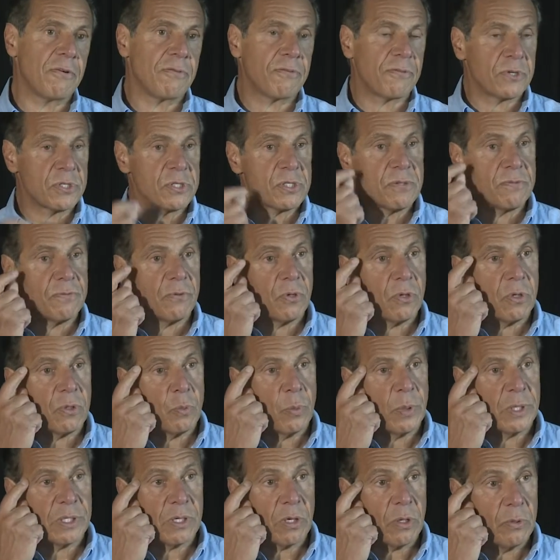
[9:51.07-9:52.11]
First of all,
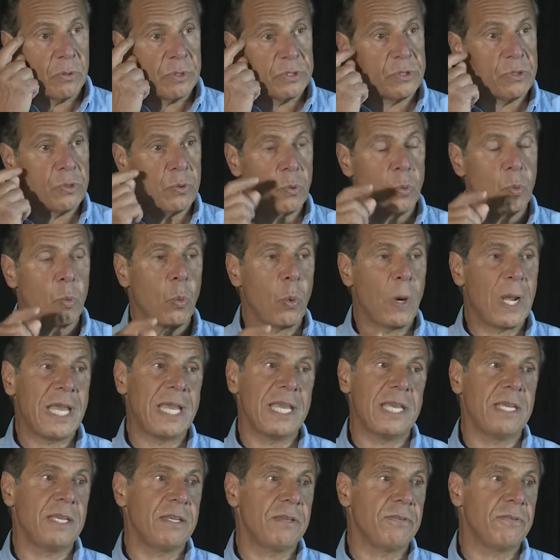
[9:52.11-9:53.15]
we're going to
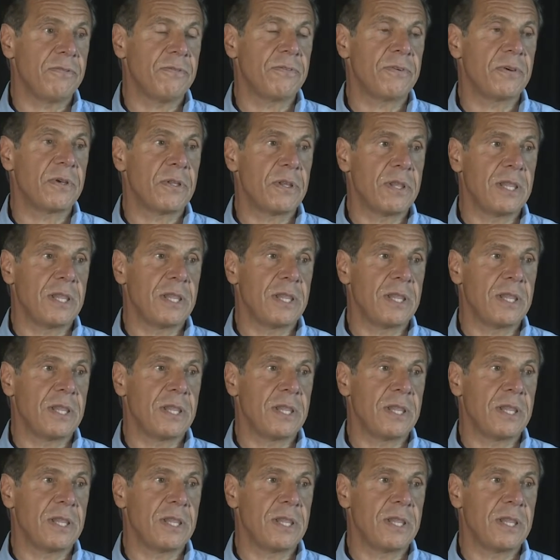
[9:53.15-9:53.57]
waive